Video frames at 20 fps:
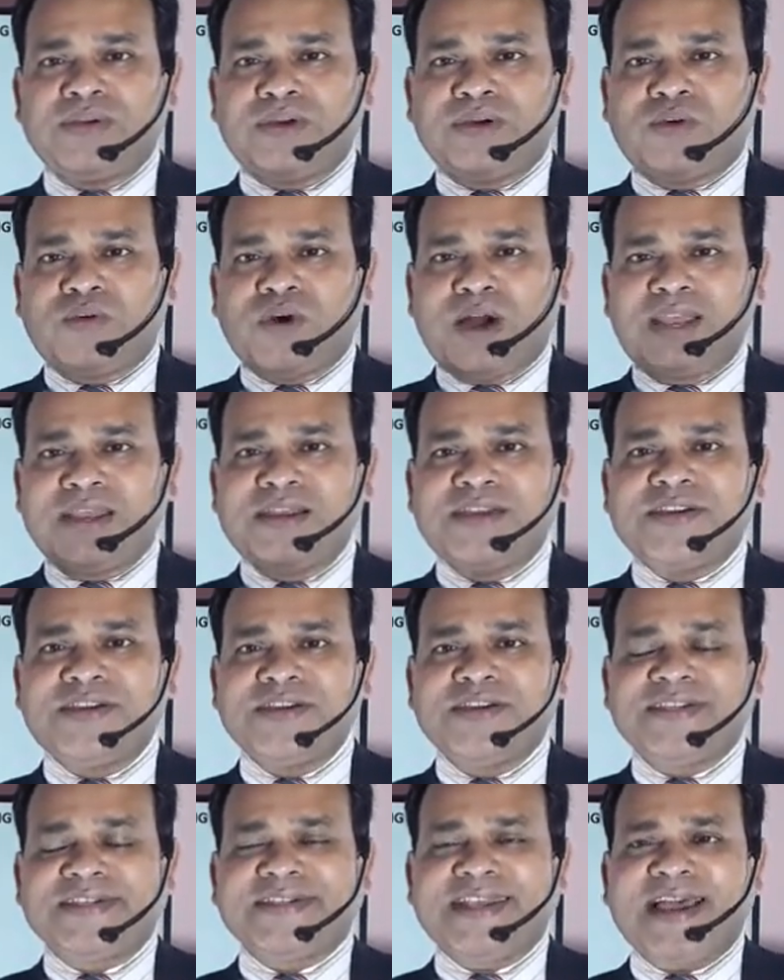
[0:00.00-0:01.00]
quality
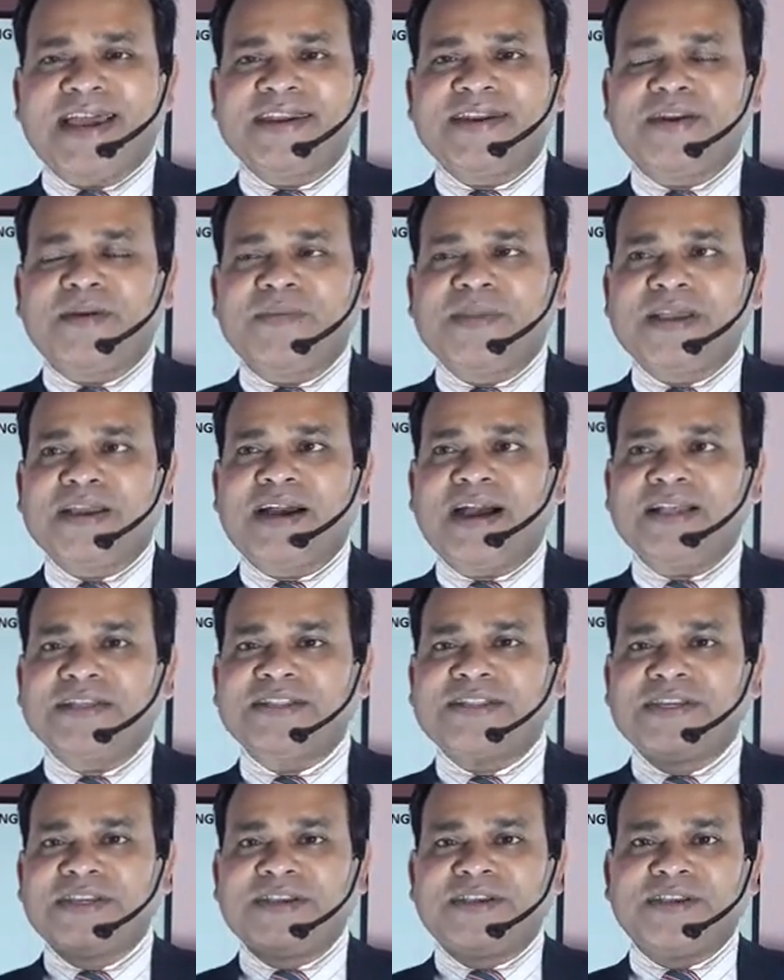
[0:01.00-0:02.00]
decider of the
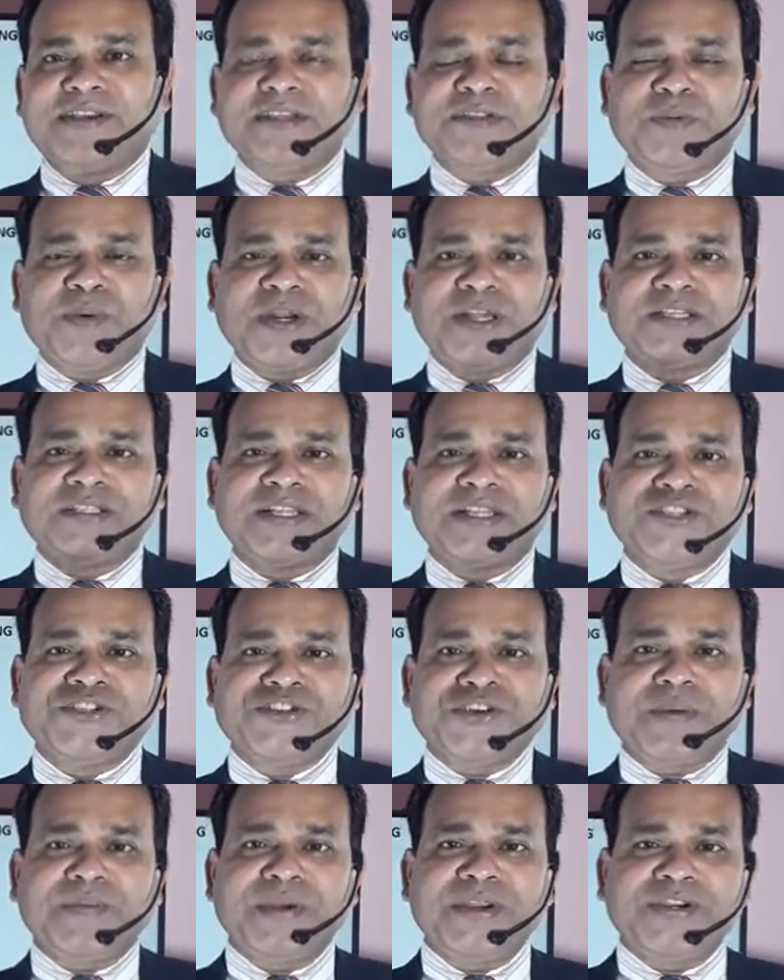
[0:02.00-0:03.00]
casting as far as the
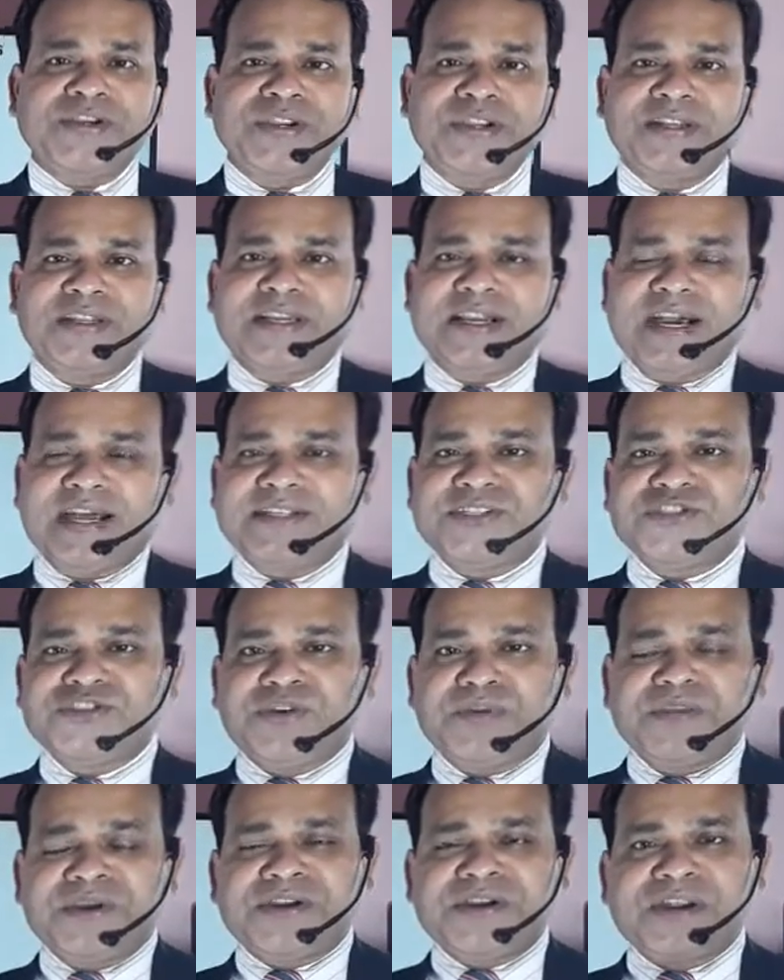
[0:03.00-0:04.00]
geometry and
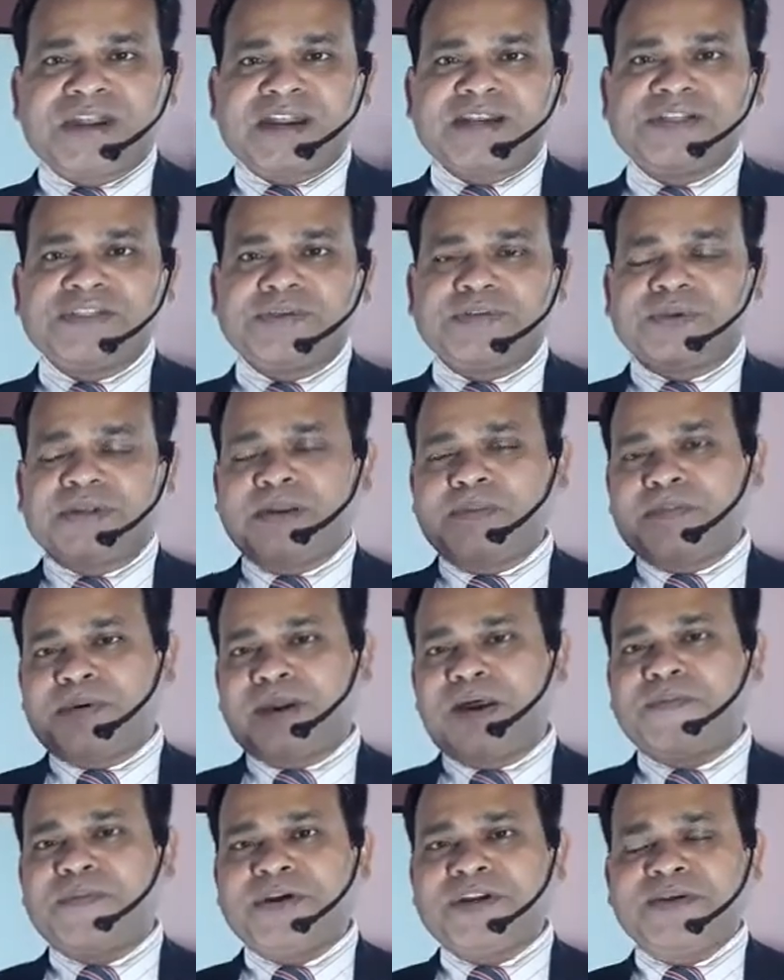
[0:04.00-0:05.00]
concern, metallurgical
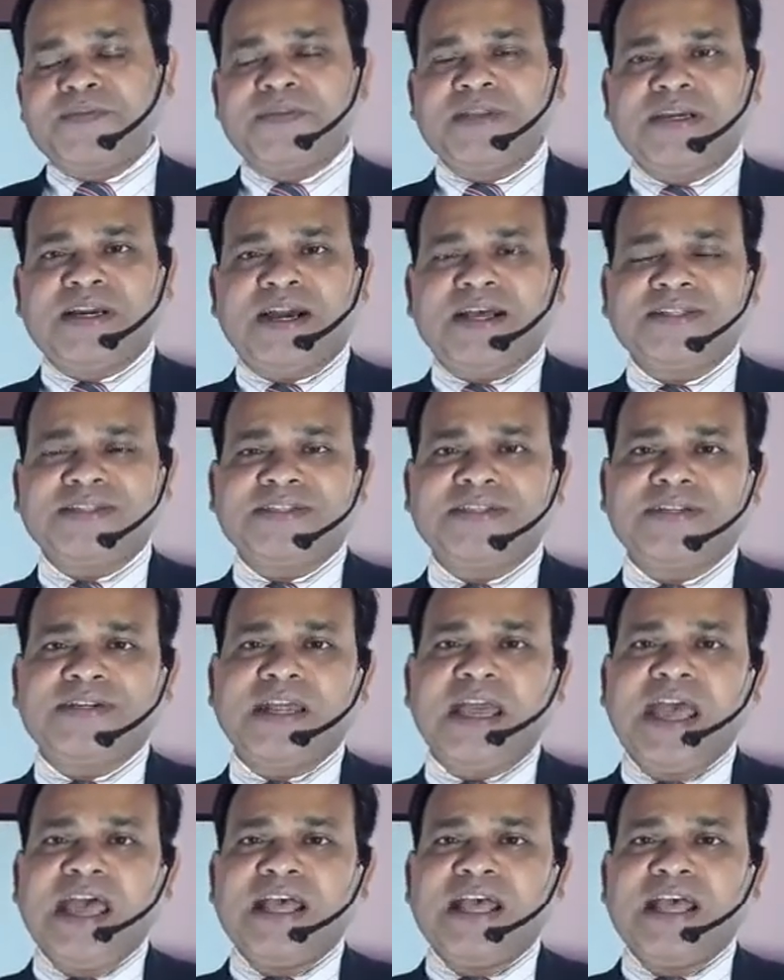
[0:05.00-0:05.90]
property of the concern.